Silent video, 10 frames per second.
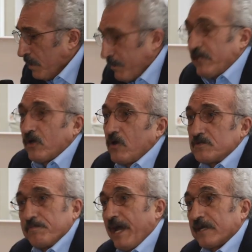But he
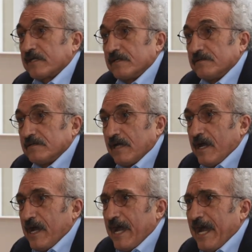goes back
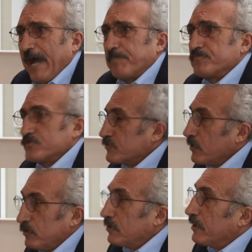
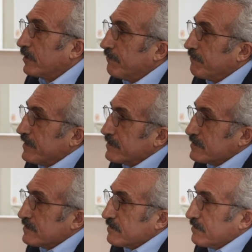absolutely
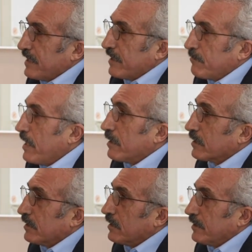convinced that
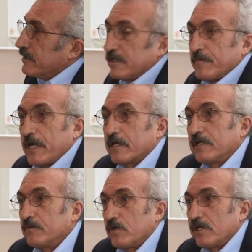America and the
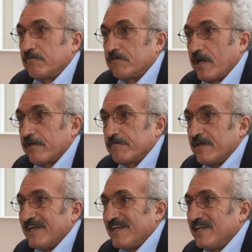American way of life
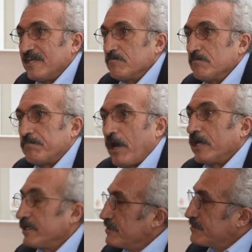
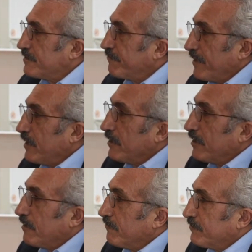embodies the
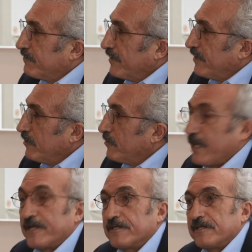failure of
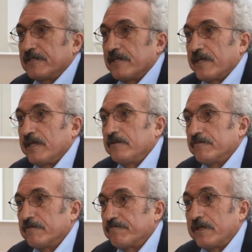humanity and
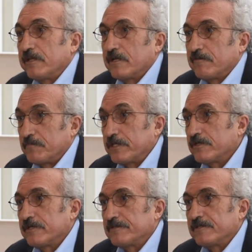the failure of
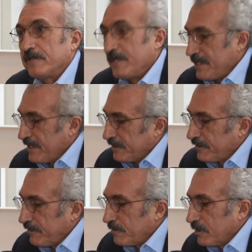modernity,
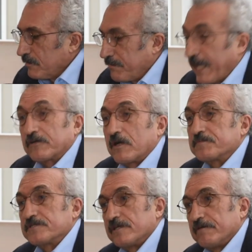the
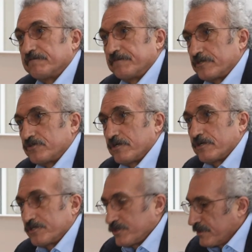bankruptcy of the
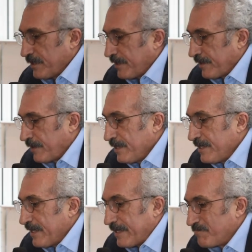church,
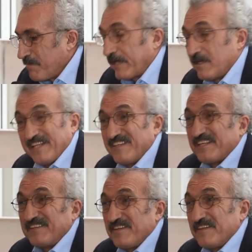and the